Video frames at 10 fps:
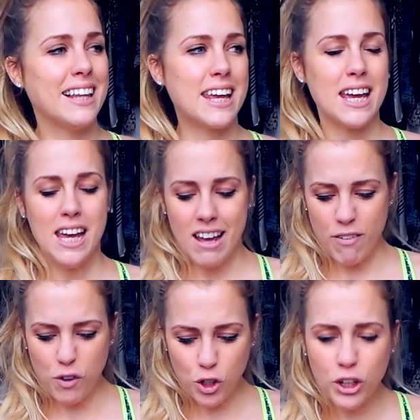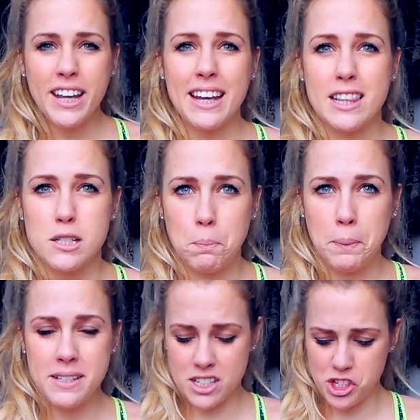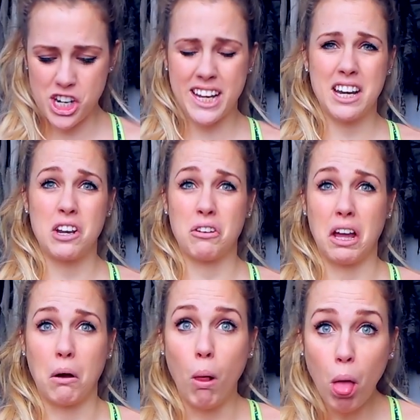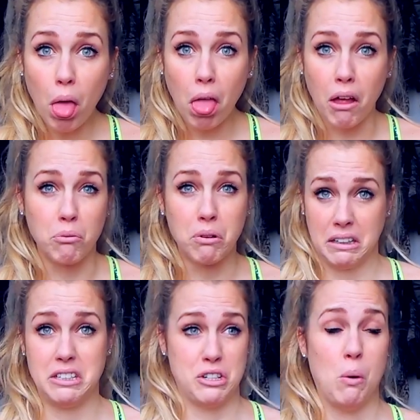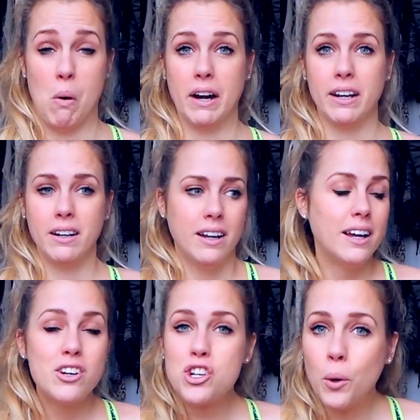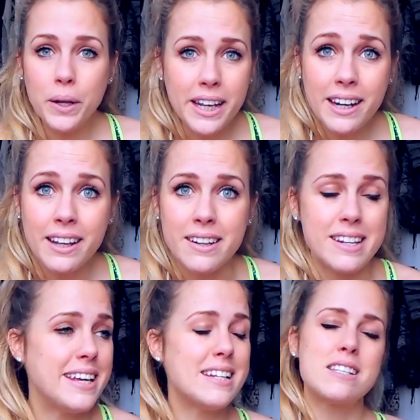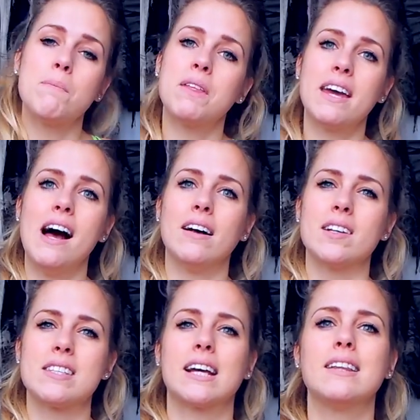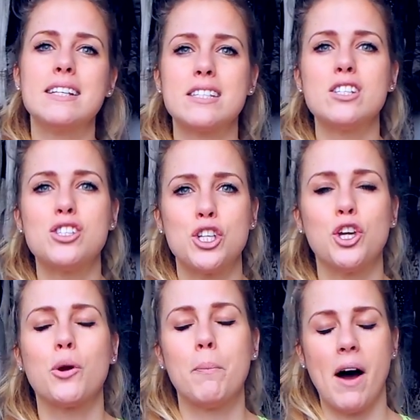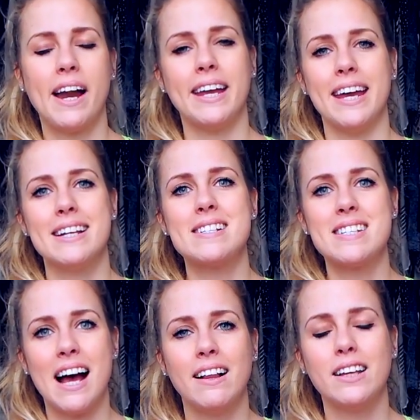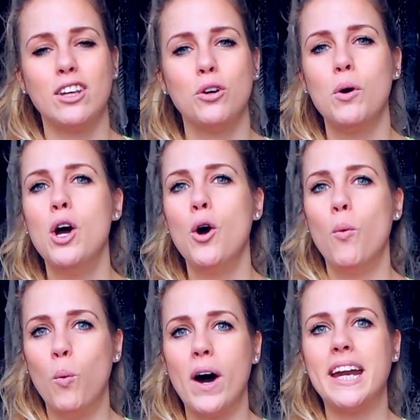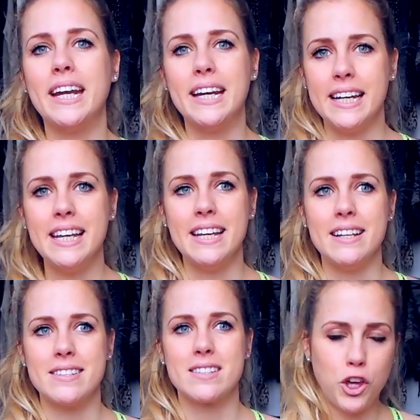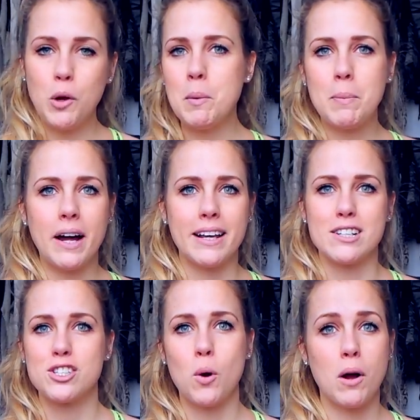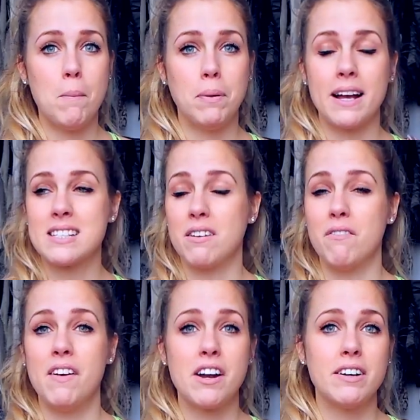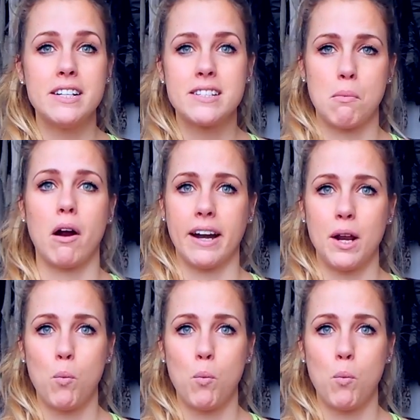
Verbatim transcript: Like, if you're looking at this piece of chicken and you're like, I really don't want it, don't eat it. Eat something else. Like, listen to your body. It is telling you what it needs. The human body is so complex and very smart.